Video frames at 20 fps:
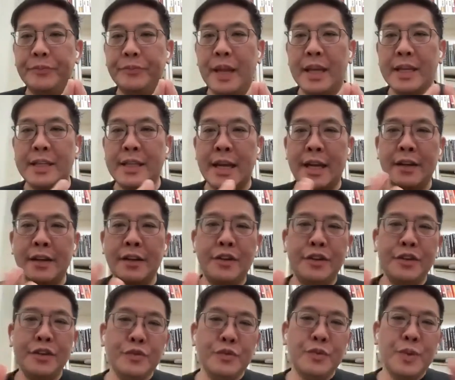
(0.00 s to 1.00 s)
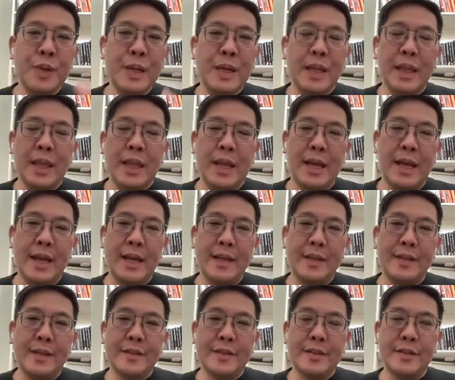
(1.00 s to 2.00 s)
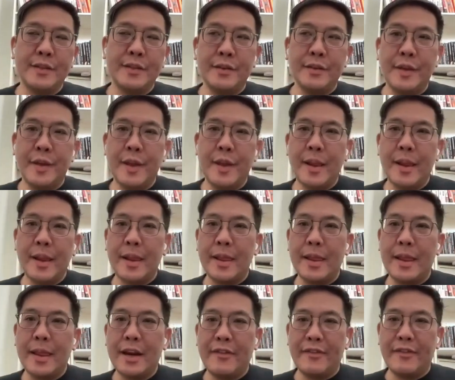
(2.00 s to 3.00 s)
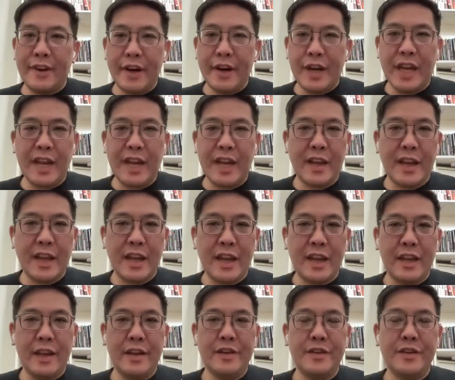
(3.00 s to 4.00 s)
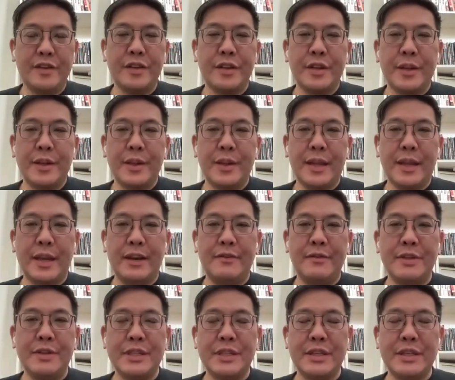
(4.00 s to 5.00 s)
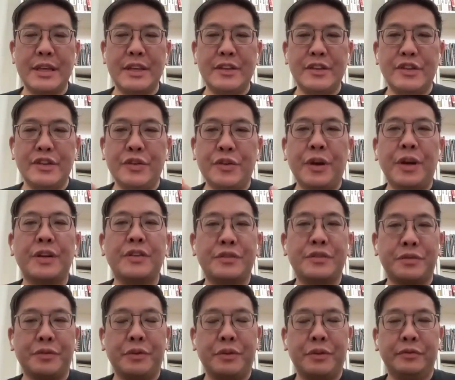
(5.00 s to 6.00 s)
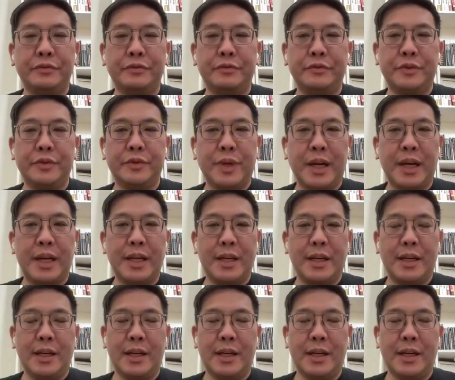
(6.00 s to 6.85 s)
Is that you realized at a very young age that it was in your control, right?